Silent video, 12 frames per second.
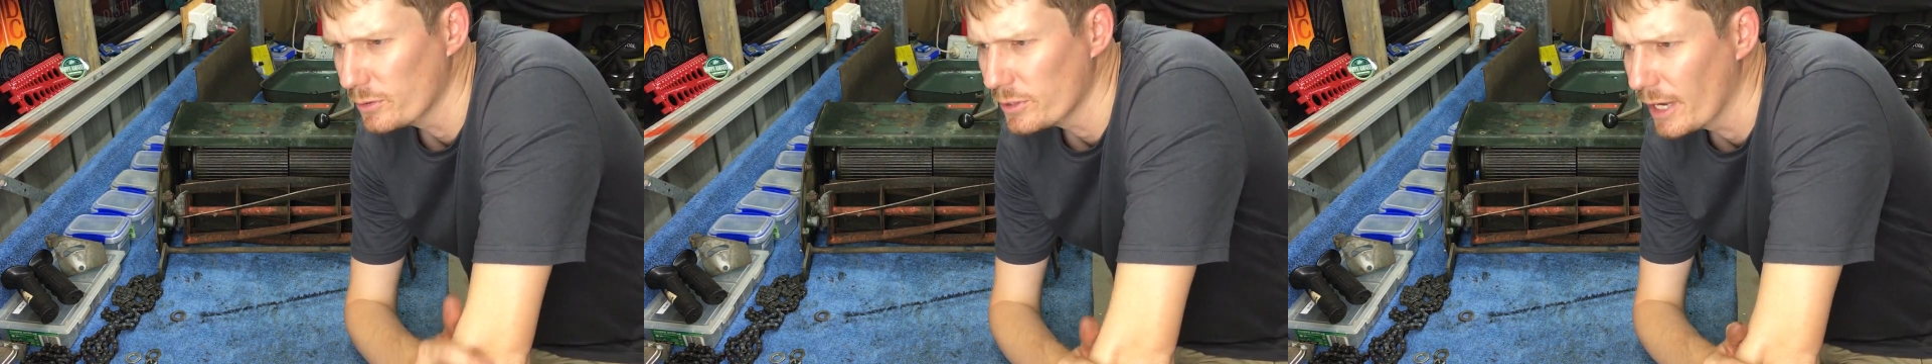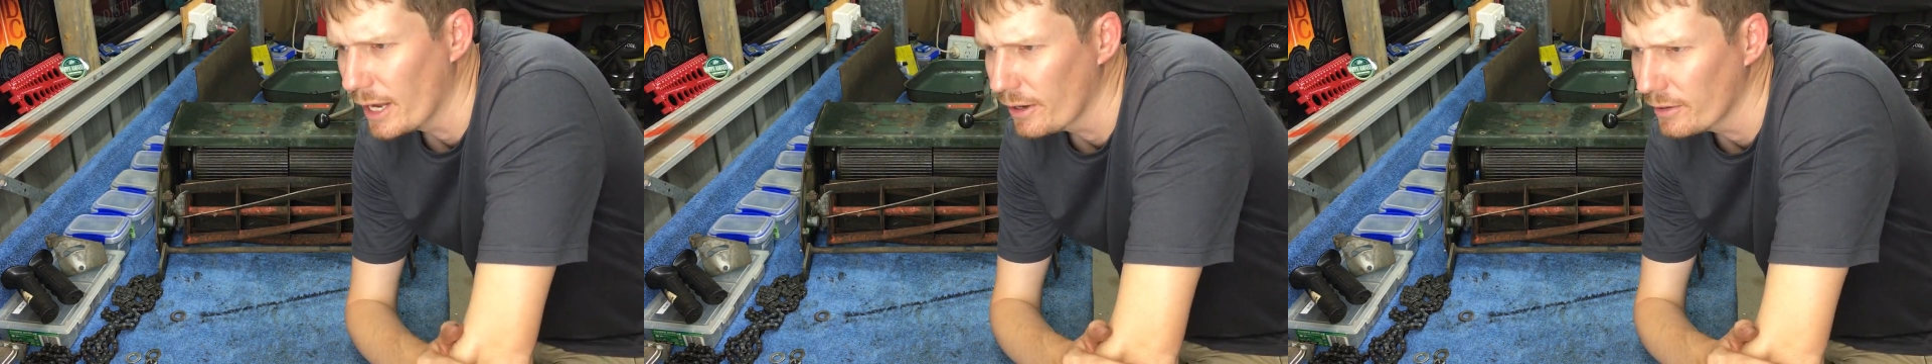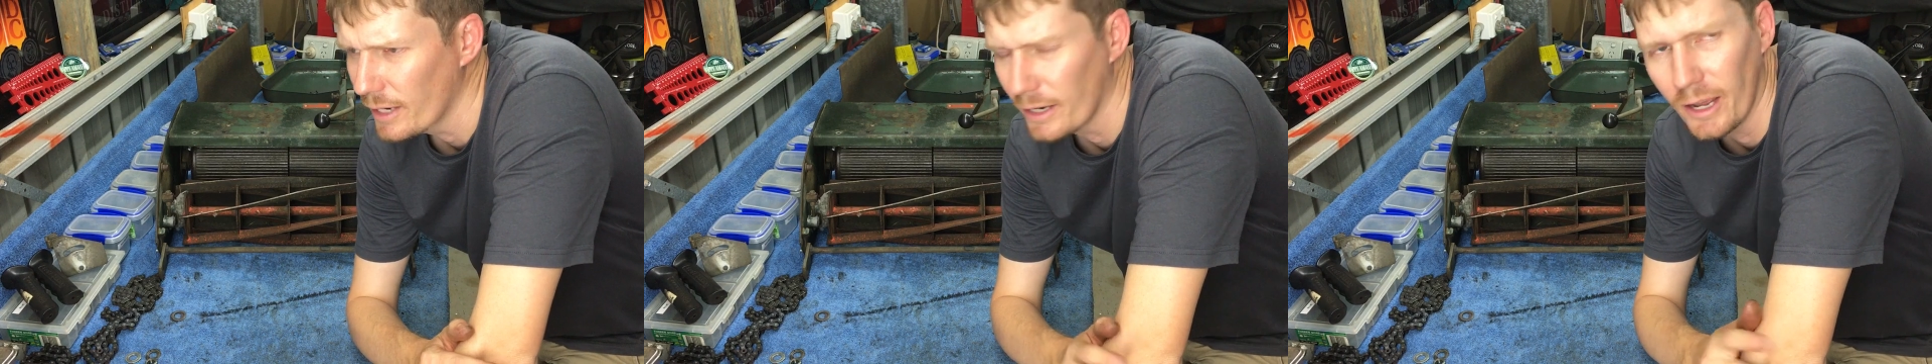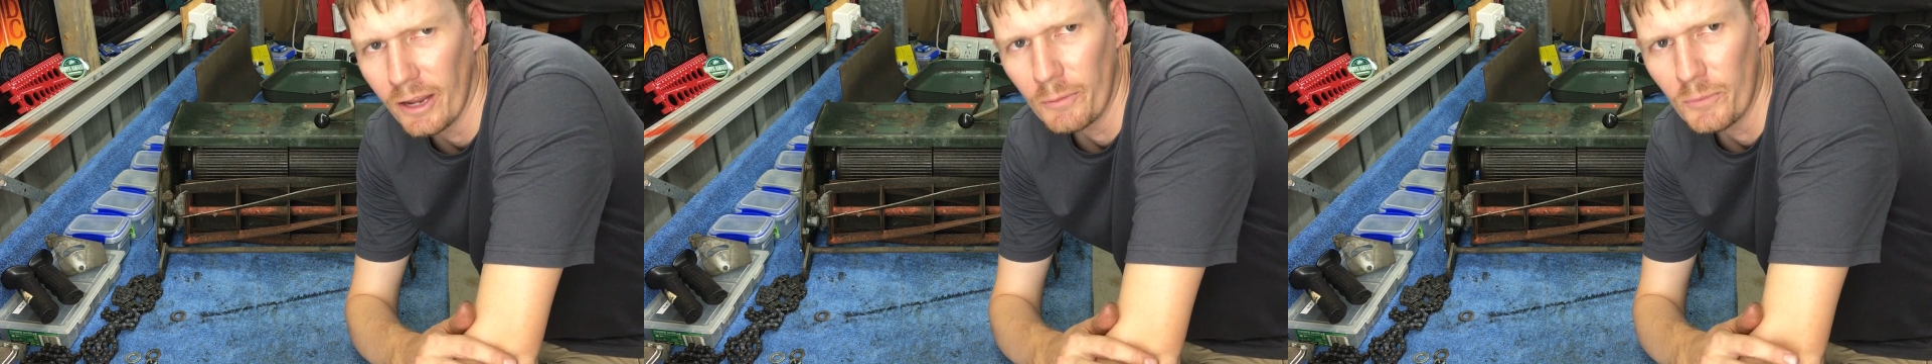so I don't
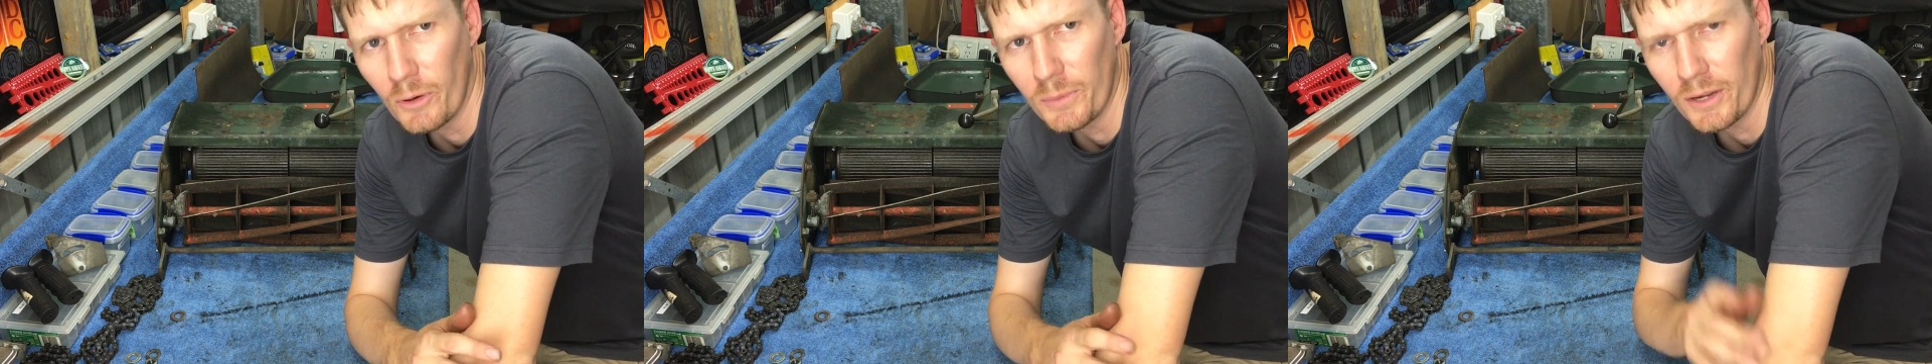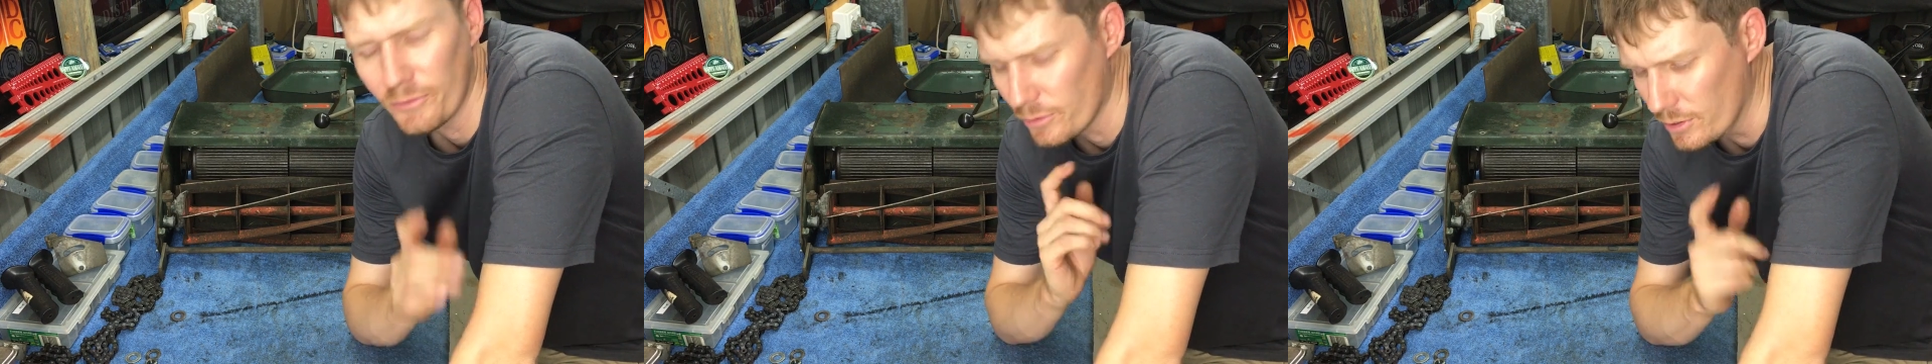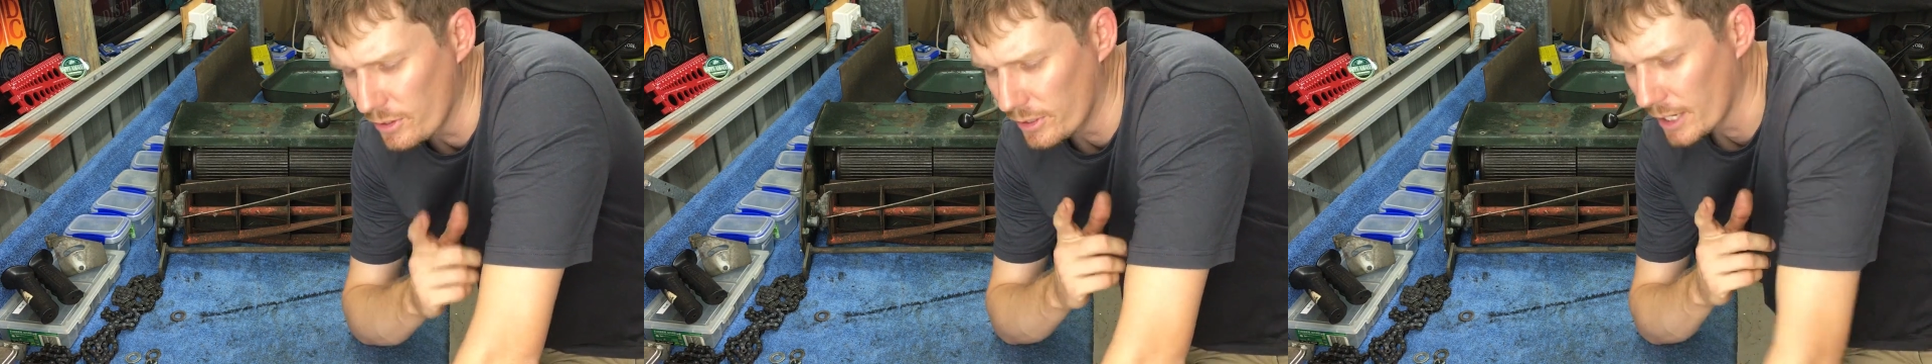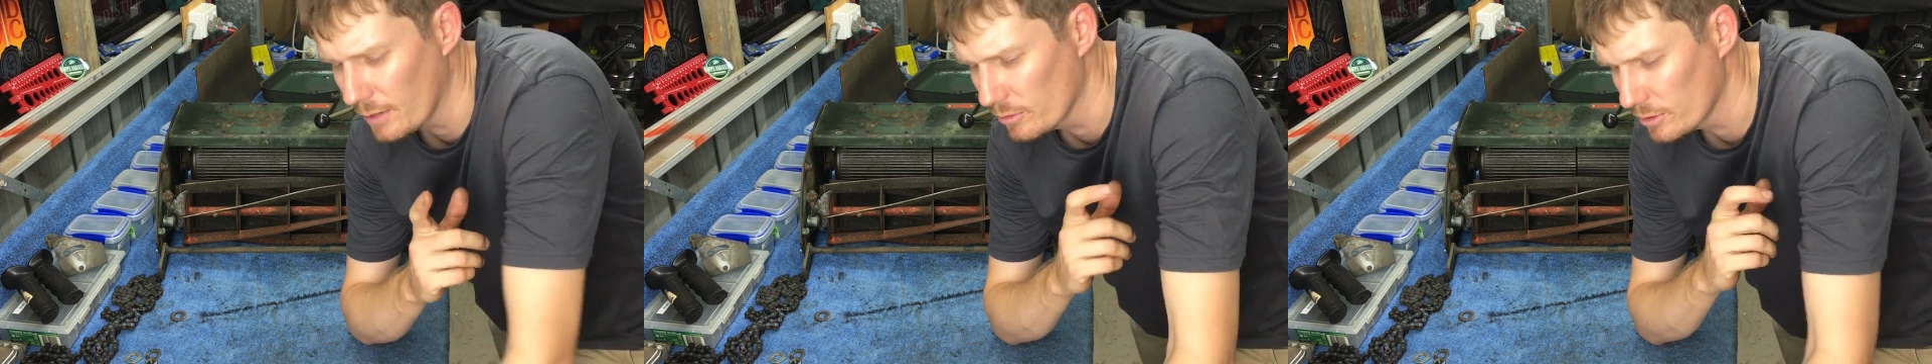know, I might be up for a new
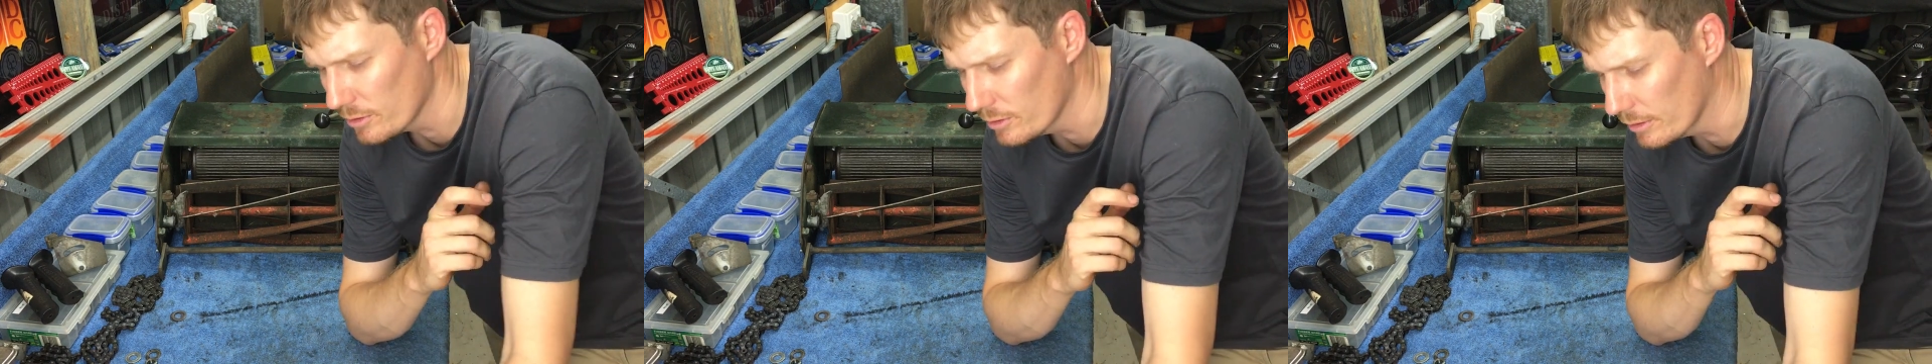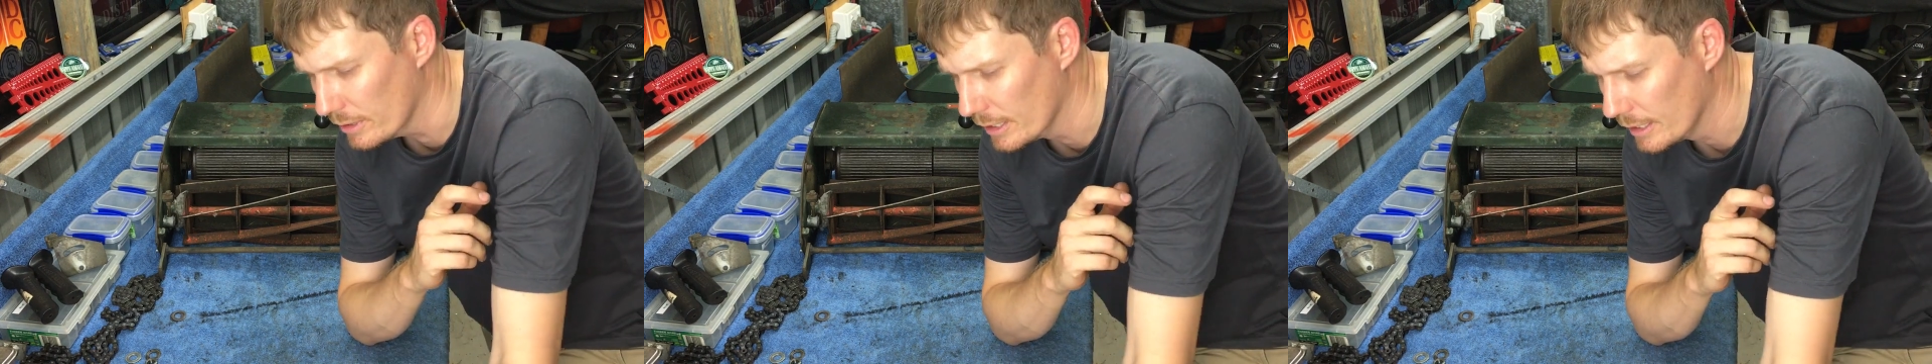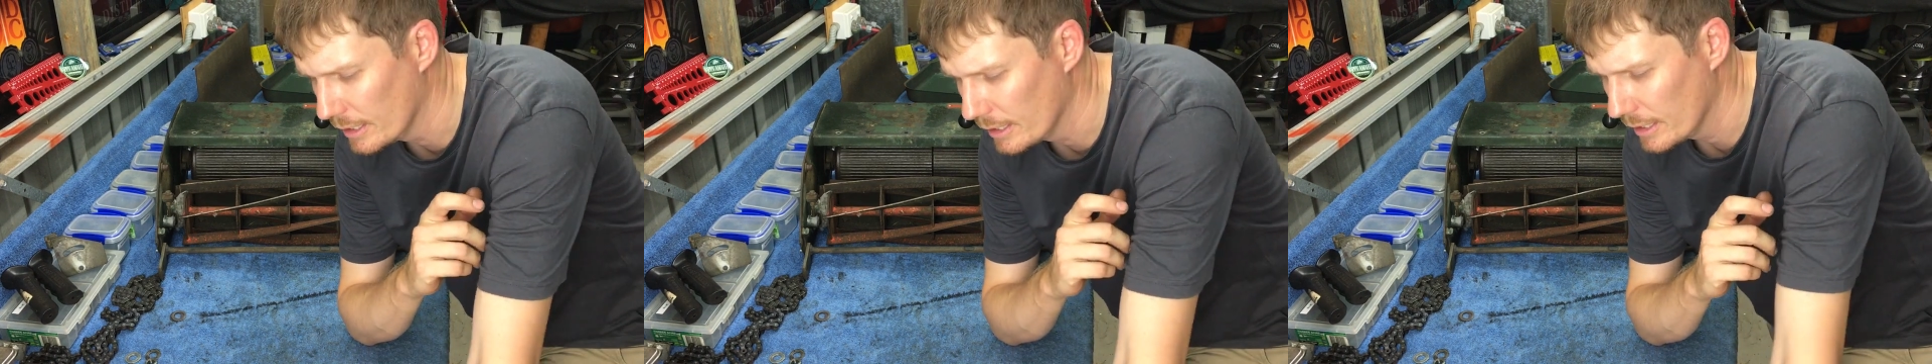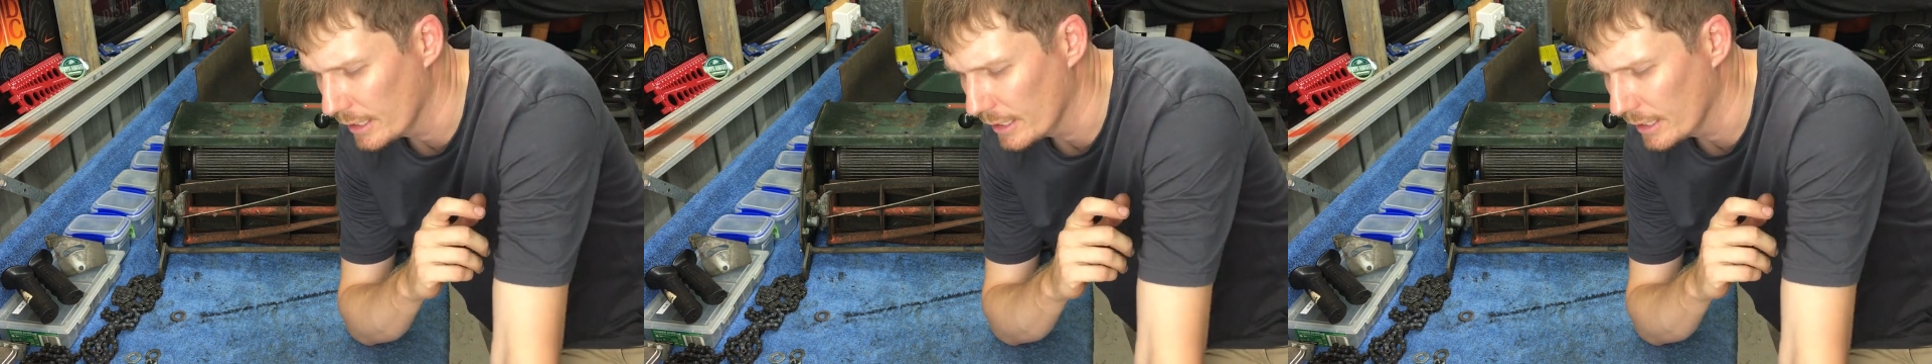camera soon.